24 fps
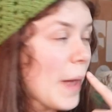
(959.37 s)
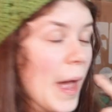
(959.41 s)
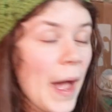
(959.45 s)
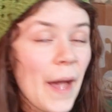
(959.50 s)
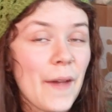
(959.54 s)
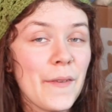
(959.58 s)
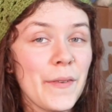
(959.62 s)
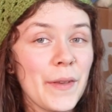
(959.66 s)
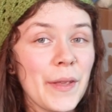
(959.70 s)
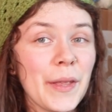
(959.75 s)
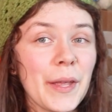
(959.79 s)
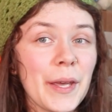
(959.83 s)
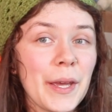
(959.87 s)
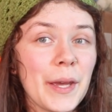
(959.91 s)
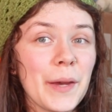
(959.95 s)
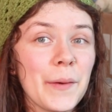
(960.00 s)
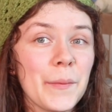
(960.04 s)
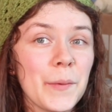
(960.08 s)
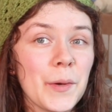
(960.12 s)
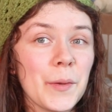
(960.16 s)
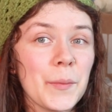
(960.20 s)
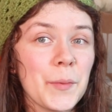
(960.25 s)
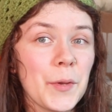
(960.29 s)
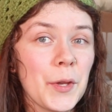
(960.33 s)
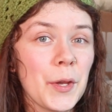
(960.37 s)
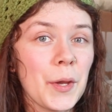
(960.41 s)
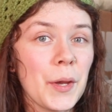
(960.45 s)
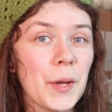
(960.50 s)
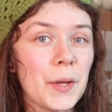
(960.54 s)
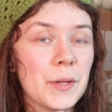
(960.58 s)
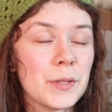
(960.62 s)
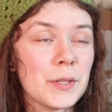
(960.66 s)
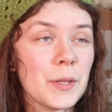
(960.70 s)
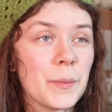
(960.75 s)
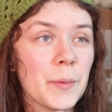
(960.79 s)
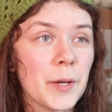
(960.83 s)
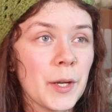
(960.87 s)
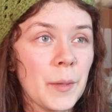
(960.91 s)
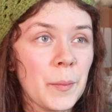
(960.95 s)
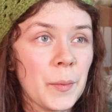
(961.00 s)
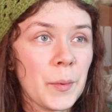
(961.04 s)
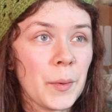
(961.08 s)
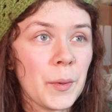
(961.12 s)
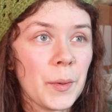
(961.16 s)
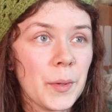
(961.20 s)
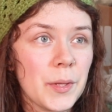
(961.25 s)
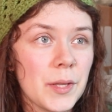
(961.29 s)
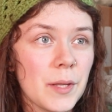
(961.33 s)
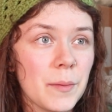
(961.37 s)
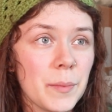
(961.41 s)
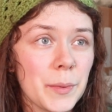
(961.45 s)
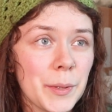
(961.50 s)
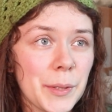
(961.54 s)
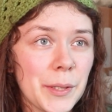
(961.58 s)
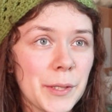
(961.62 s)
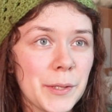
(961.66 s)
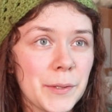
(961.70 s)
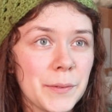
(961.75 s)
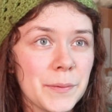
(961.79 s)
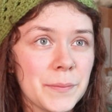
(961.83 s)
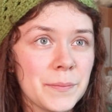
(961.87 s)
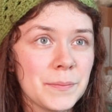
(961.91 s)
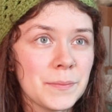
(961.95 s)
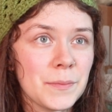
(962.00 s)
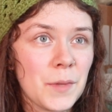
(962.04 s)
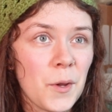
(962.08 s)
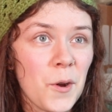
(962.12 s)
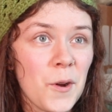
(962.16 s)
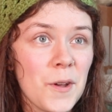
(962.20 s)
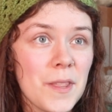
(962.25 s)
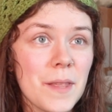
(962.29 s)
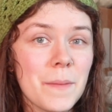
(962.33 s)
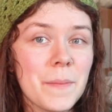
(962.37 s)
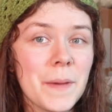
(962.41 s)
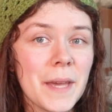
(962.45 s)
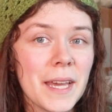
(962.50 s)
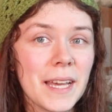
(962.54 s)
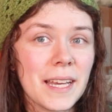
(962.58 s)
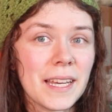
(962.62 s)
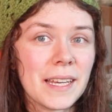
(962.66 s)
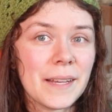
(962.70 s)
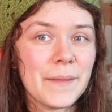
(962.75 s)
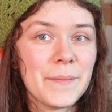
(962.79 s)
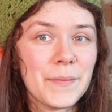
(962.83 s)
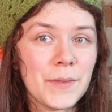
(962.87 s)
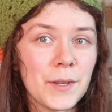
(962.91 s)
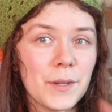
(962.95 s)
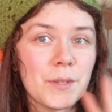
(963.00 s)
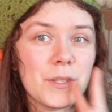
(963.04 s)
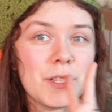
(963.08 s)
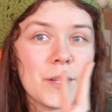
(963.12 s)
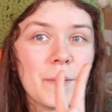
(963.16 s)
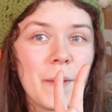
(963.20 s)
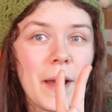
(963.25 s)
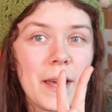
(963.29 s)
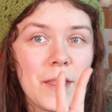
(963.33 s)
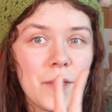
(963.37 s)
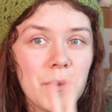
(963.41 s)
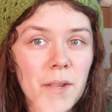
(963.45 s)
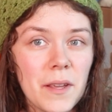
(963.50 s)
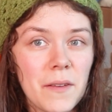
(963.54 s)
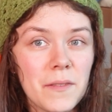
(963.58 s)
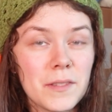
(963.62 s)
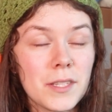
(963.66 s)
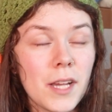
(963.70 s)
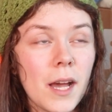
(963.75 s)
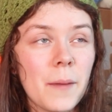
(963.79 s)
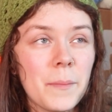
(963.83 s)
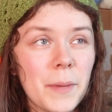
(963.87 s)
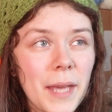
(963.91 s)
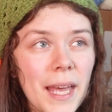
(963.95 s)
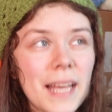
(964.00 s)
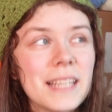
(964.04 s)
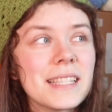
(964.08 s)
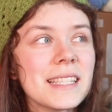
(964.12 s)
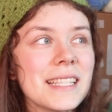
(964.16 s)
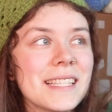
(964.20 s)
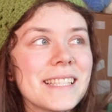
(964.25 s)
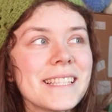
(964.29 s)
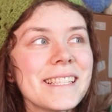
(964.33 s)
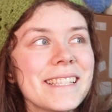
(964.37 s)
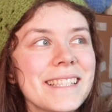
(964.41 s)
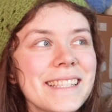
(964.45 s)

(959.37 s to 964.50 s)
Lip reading: I feel like it will be the purple or the blue or the pink. Those are my 3 top guesses.